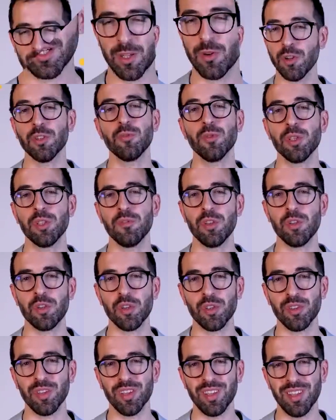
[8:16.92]
According to this
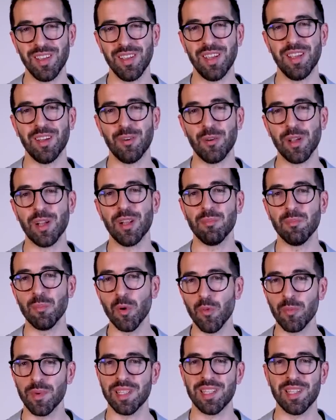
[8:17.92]
vision, the real
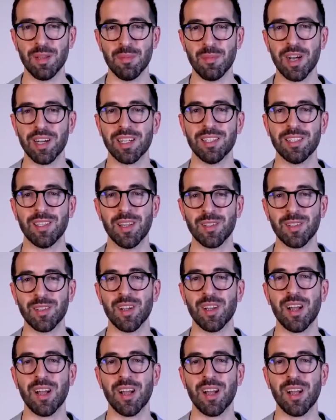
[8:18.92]
movements in the market are going